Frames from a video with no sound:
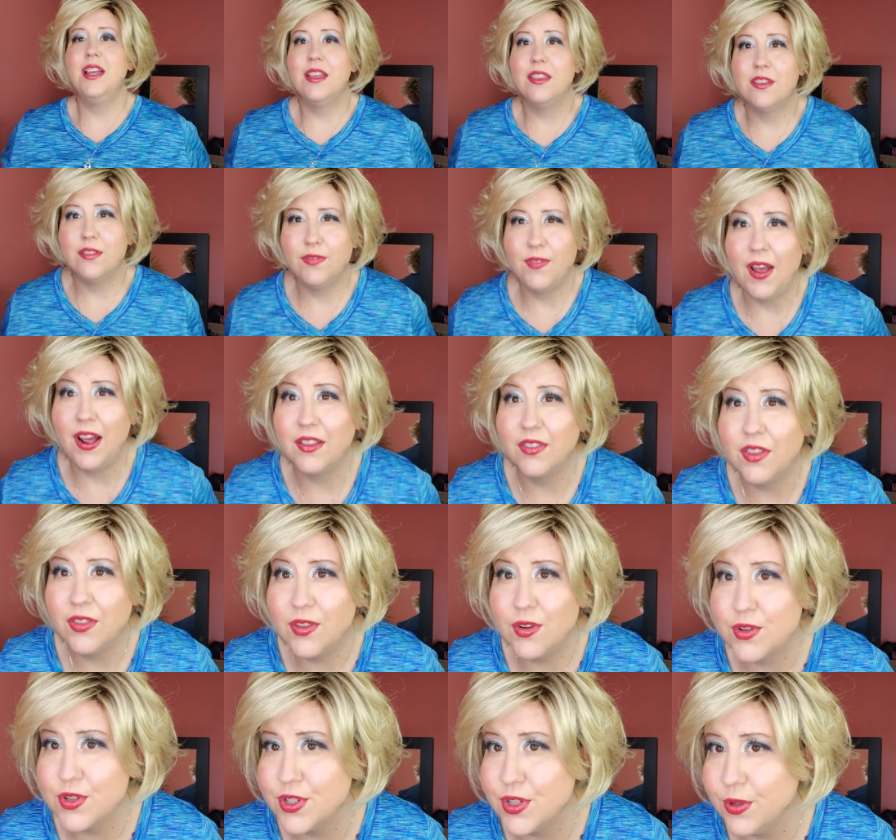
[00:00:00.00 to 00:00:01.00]
the fact that
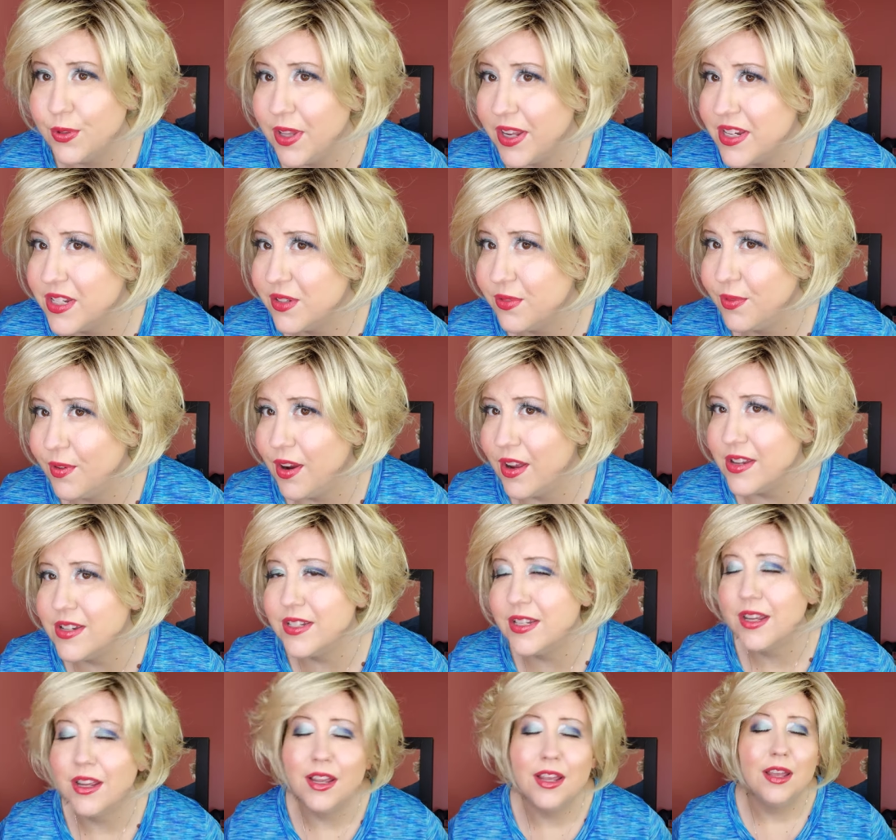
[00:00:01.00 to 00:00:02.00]
there's no lace
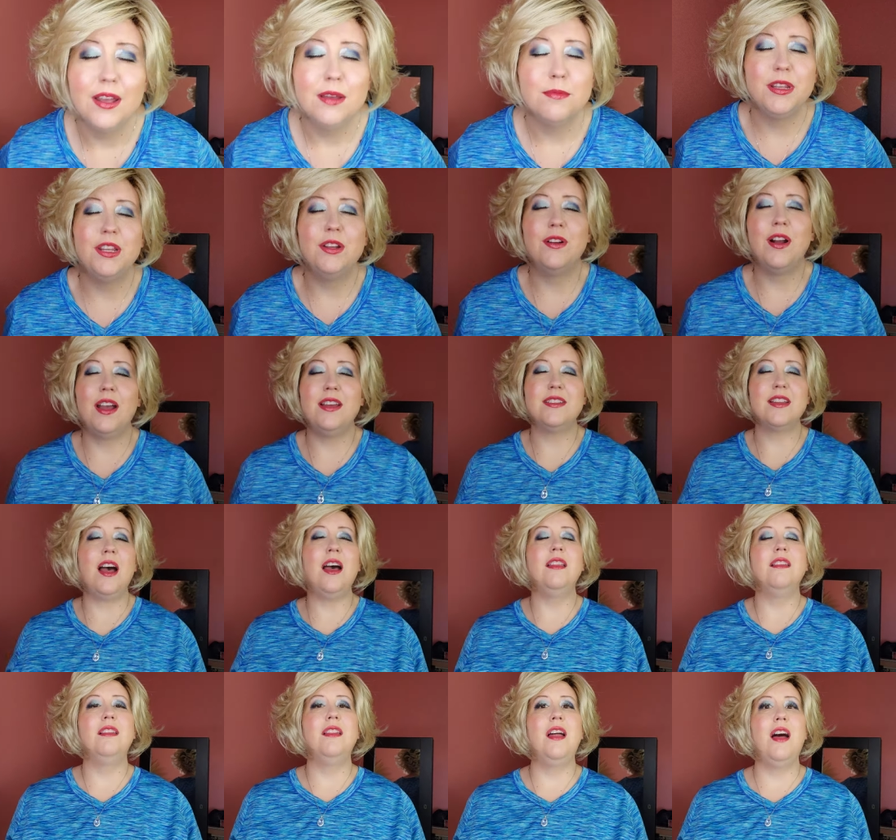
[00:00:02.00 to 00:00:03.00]
front. But you guys,
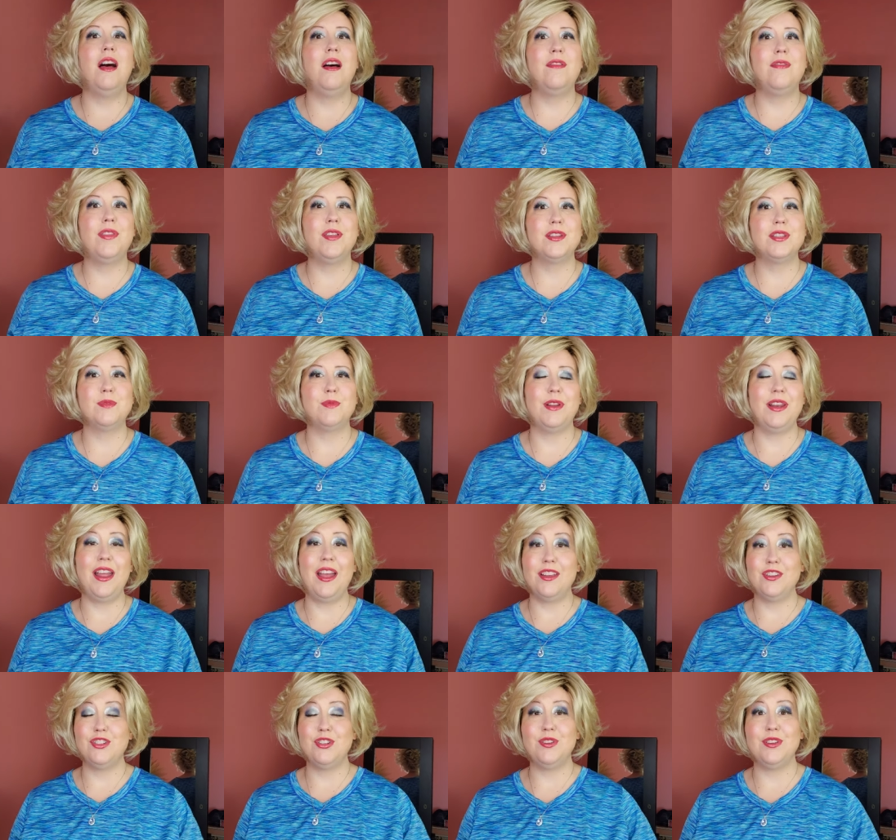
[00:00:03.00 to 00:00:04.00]
I love this one,
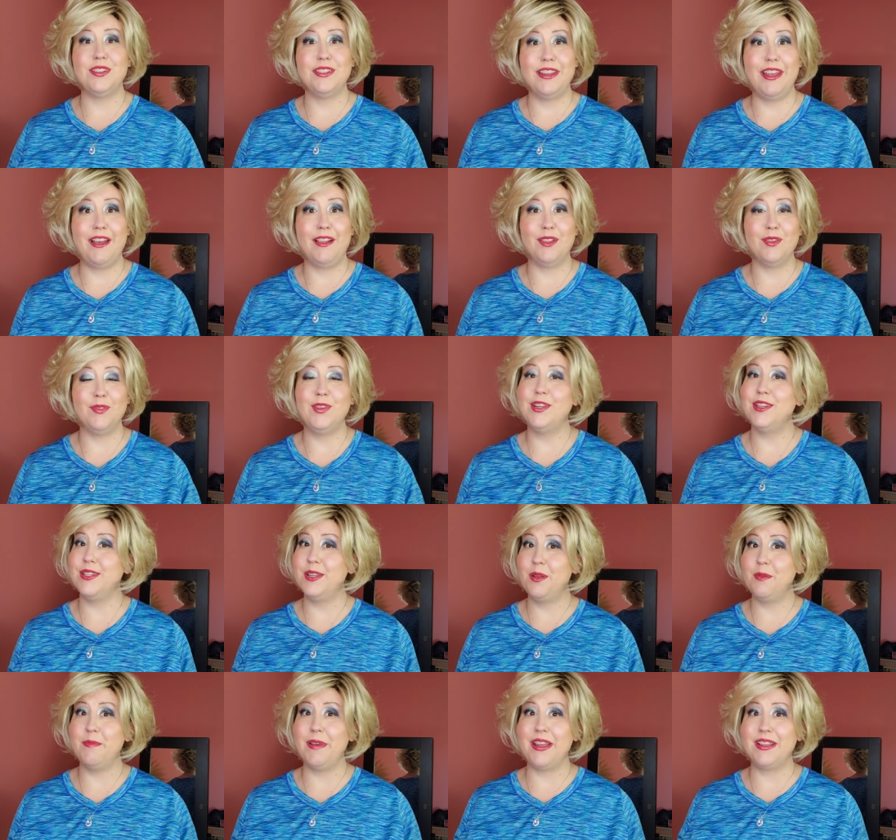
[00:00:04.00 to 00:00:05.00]
as you can tell. If you can
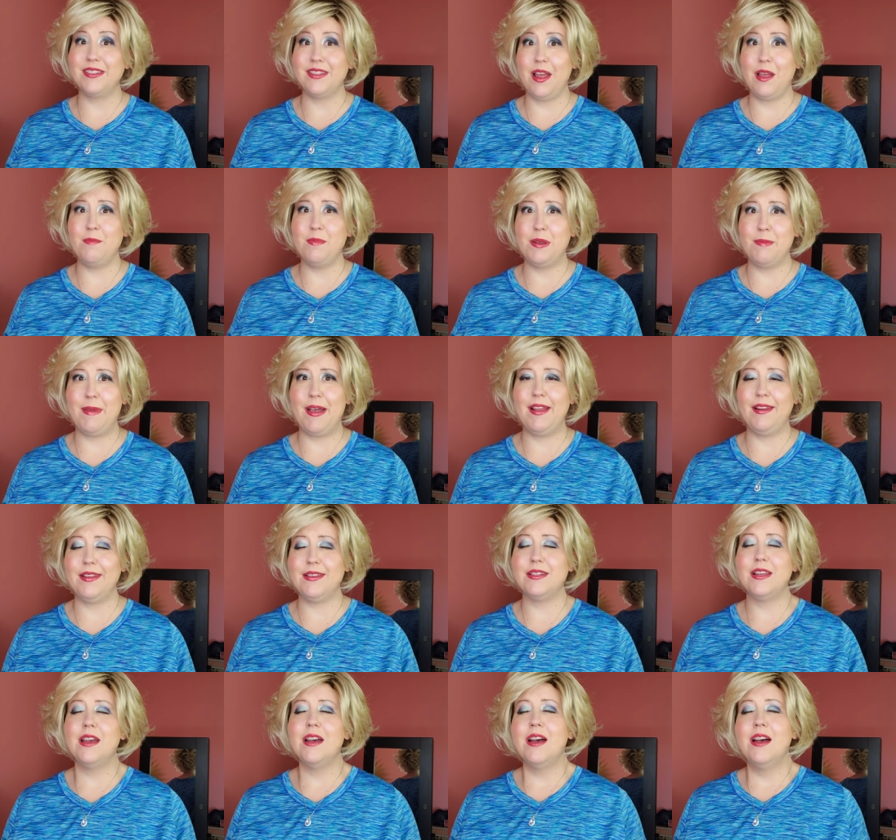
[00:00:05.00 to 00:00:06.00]
tell my excitement about
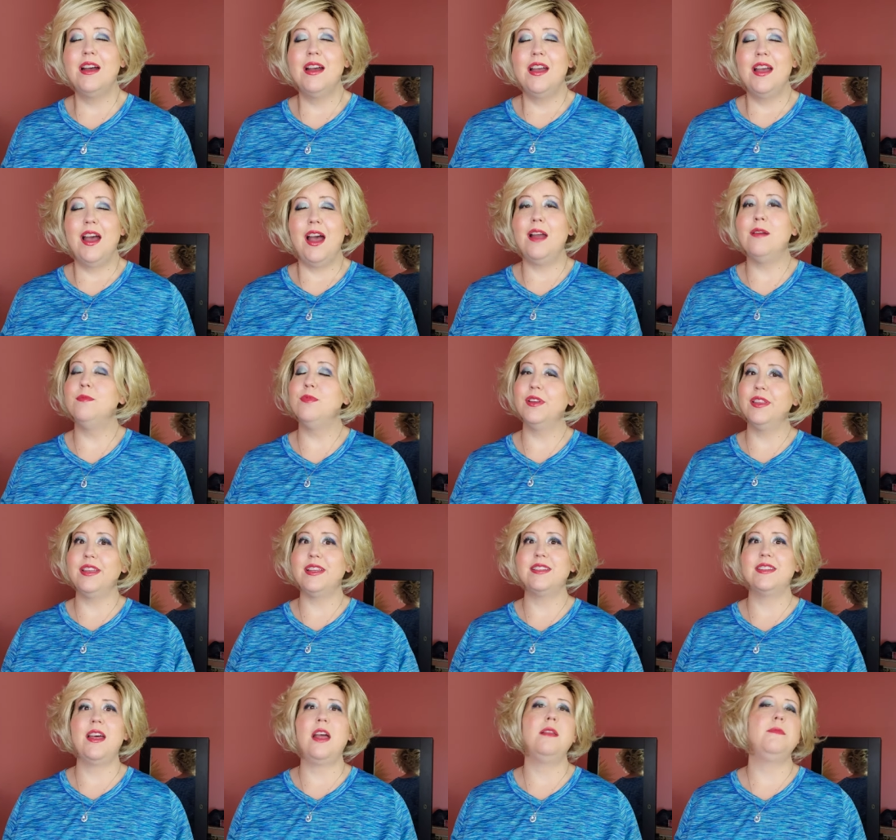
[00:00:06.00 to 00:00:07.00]
it, I'm really
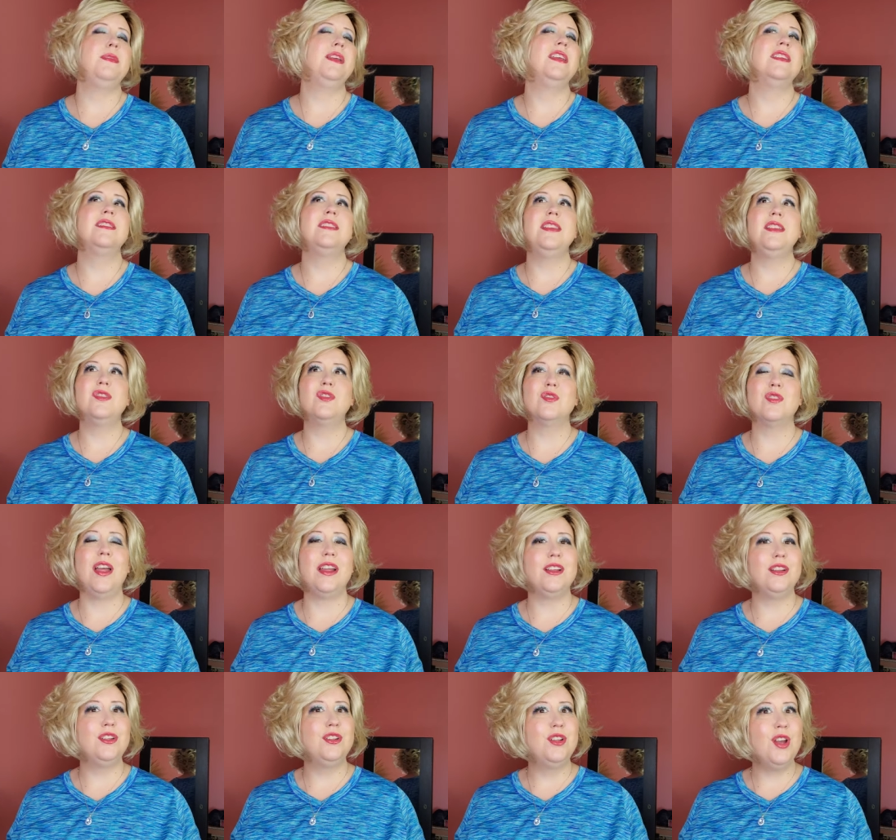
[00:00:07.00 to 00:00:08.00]
excited because these are
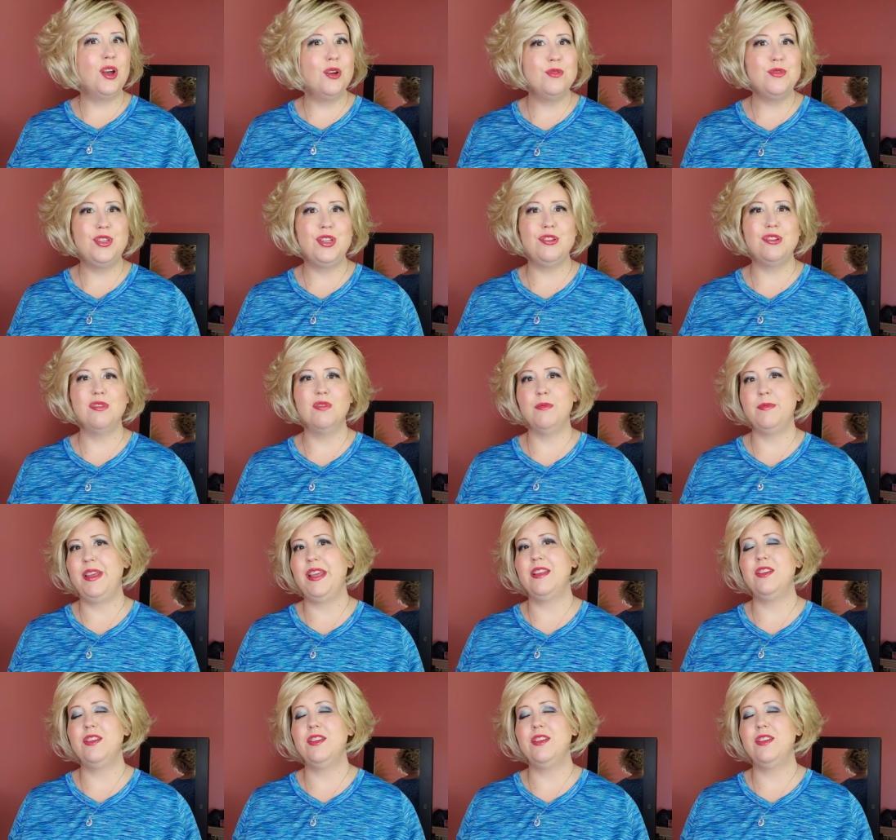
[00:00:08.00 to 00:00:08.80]
like go-tos for me.